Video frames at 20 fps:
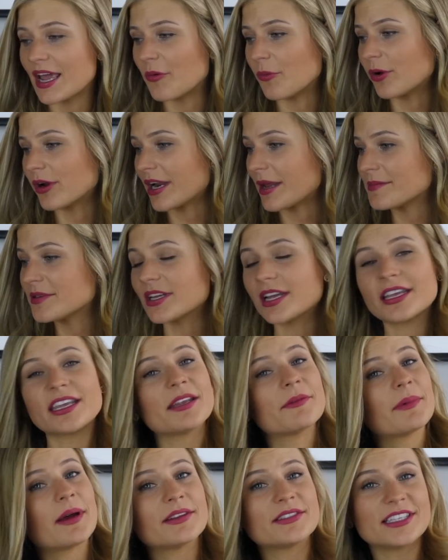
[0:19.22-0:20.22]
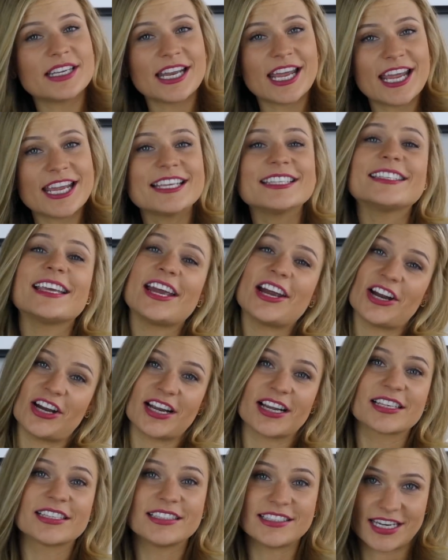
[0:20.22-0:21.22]
And what I'm talking about today is hair
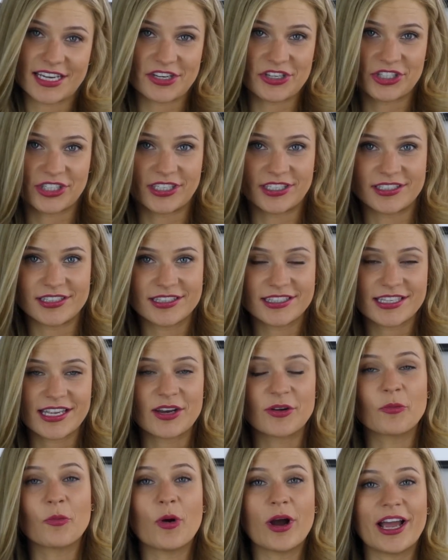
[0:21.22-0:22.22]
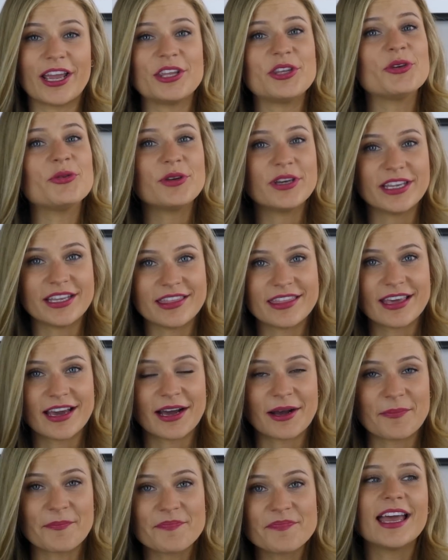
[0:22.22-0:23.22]
extensions and why you need
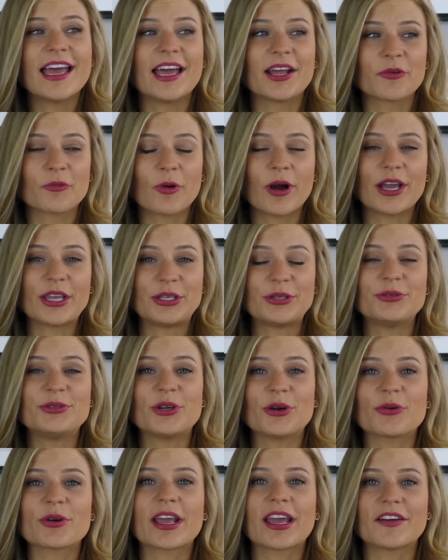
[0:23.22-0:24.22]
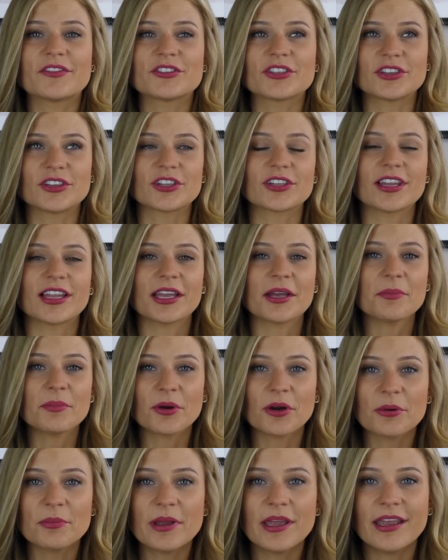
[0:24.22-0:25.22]
them and why you don't have to look like a
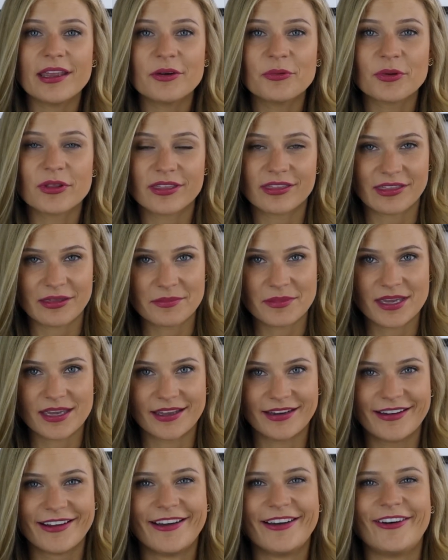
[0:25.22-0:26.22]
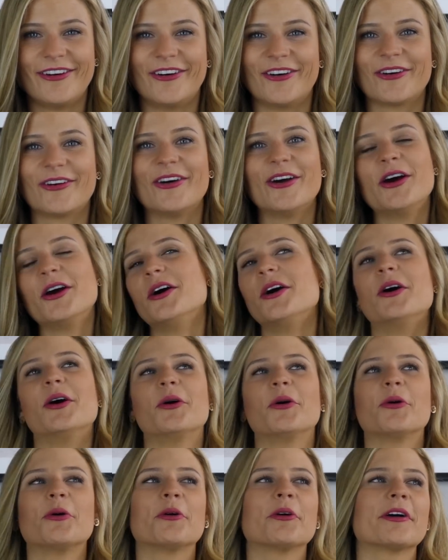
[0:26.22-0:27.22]
mermaid with them in
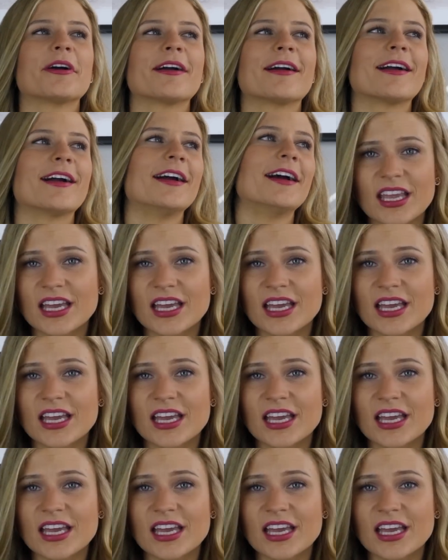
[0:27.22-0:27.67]
or